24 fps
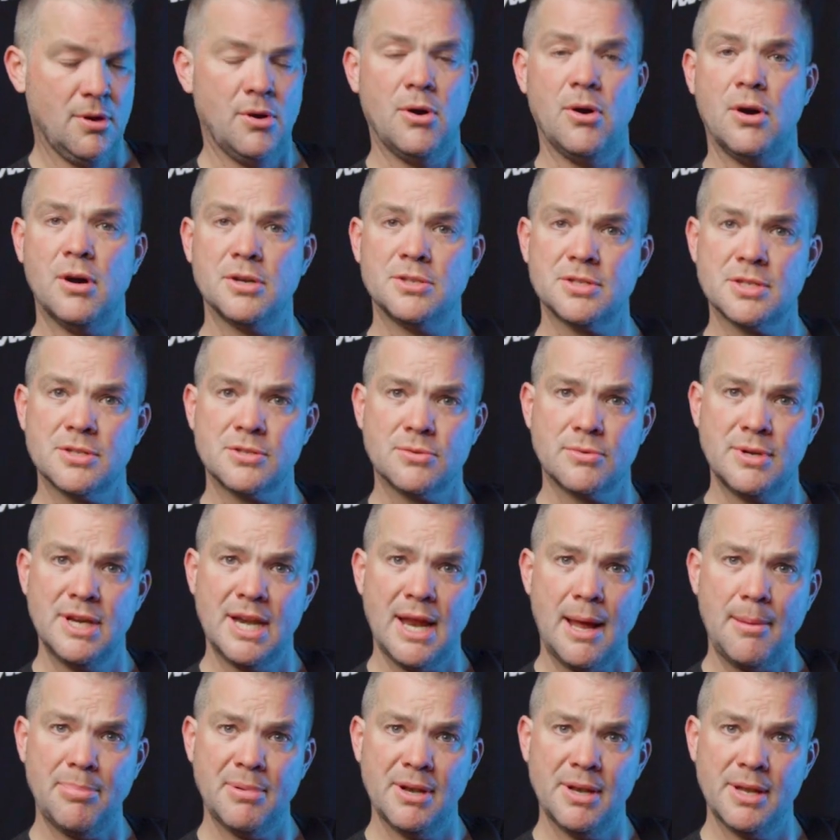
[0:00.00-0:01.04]
or just read
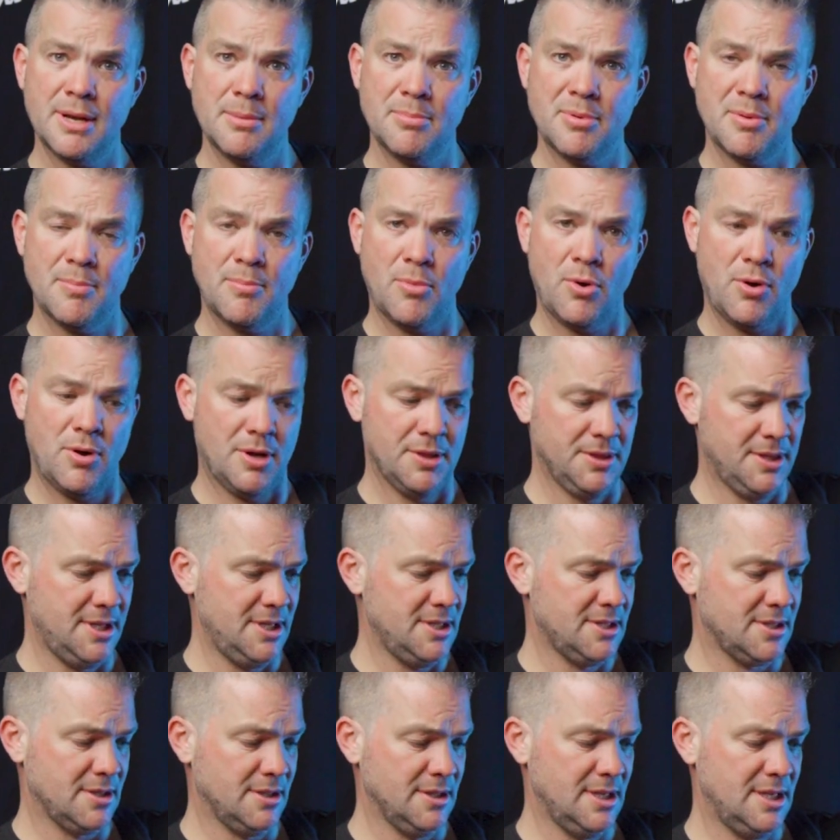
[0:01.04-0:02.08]
up a little bit more on
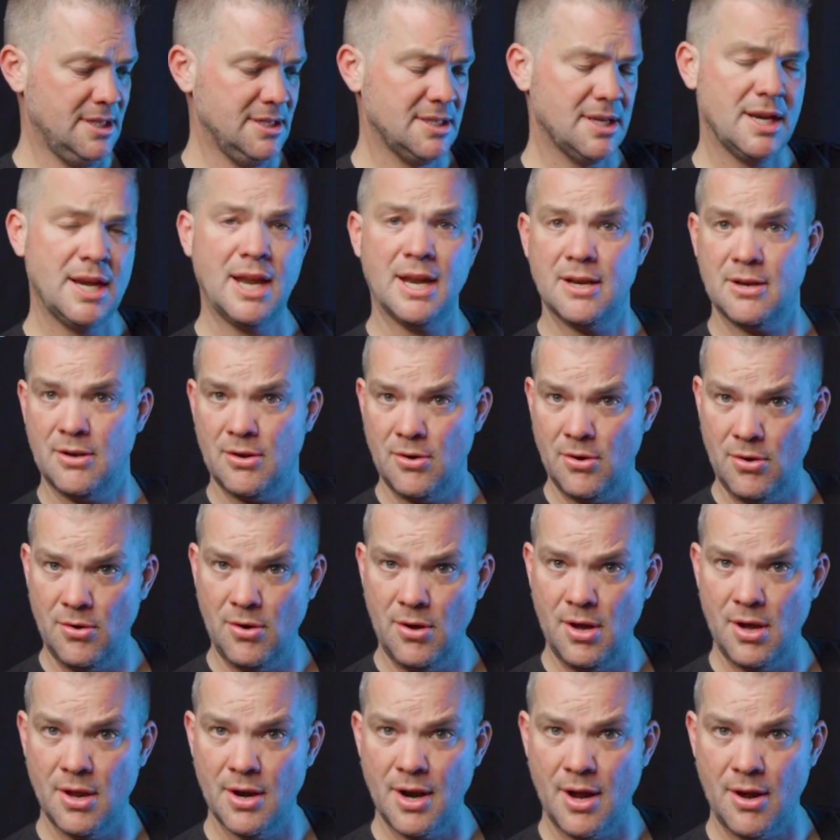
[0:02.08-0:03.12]
these on the internet
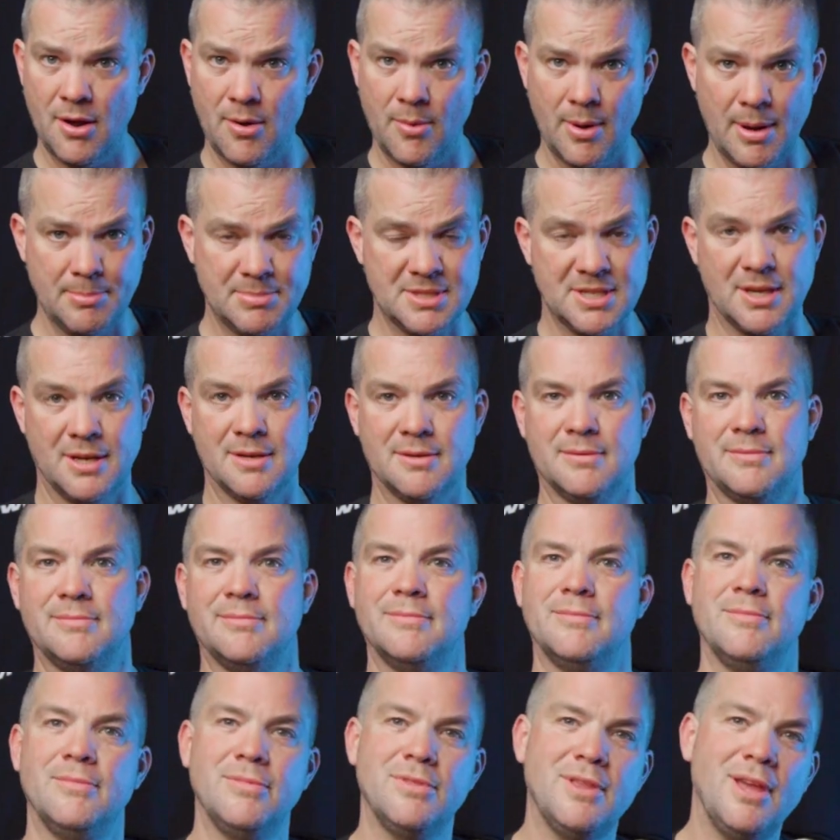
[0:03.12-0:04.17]
or on our website.
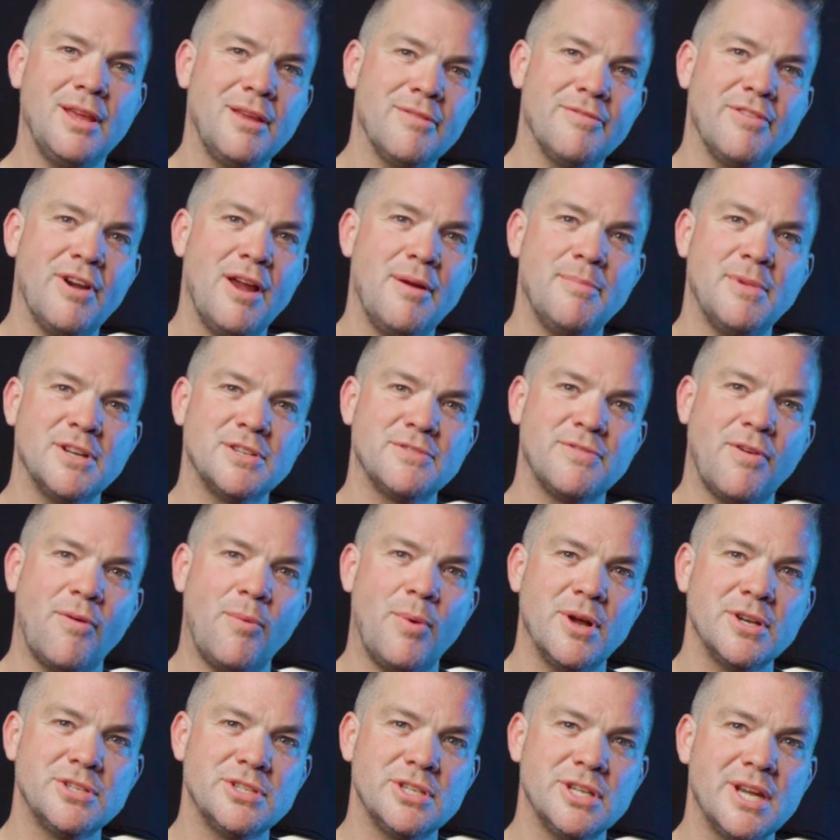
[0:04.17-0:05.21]
Thank you very much for
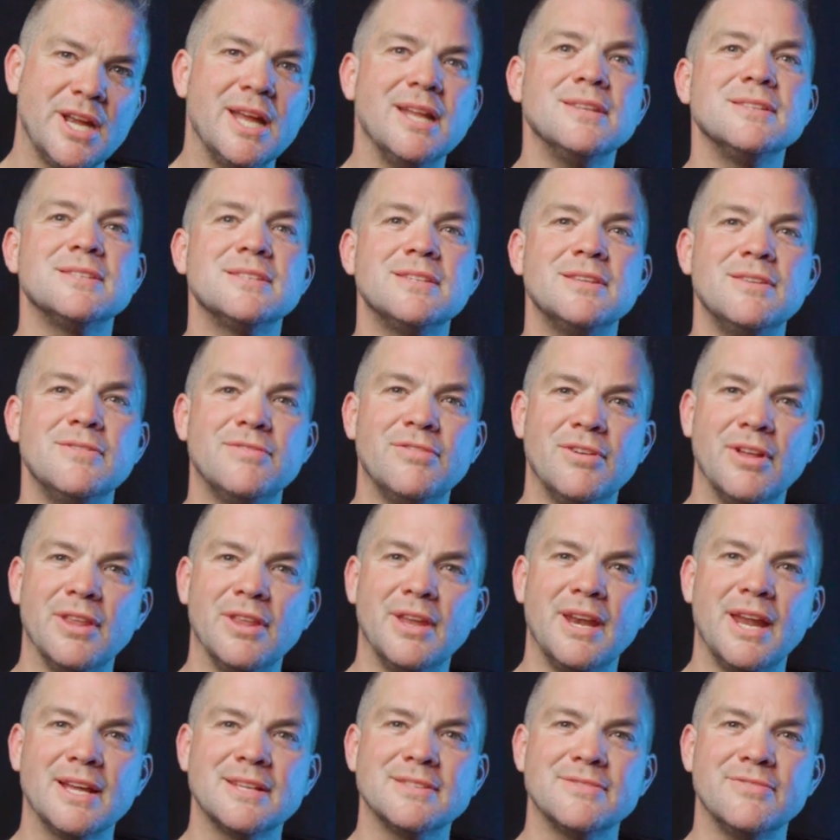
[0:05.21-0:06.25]
watching and see you for the
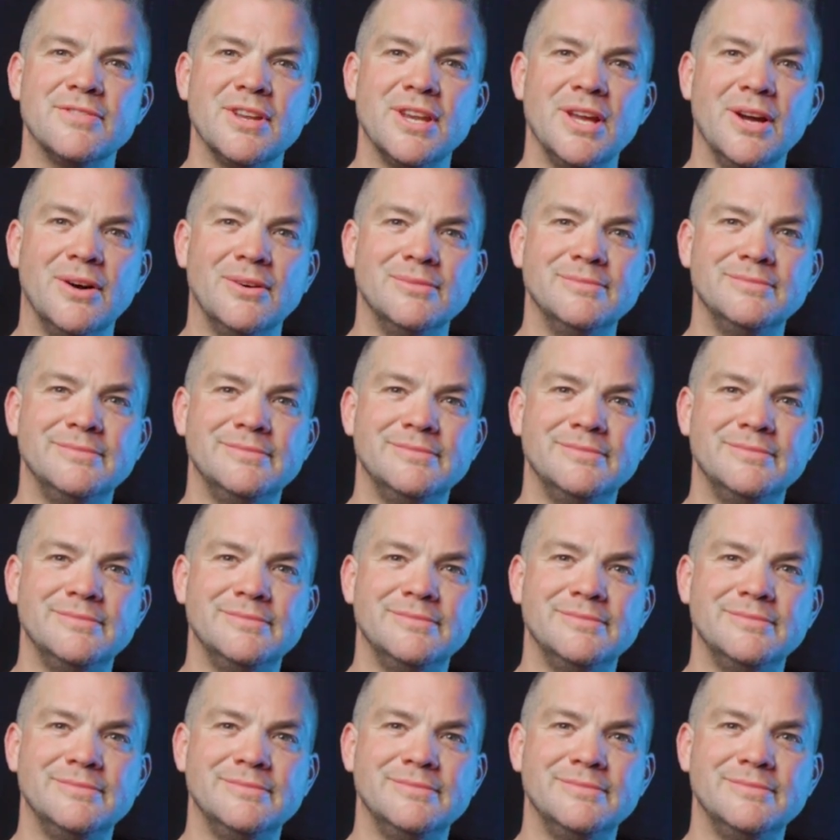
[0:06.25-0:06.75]
next video.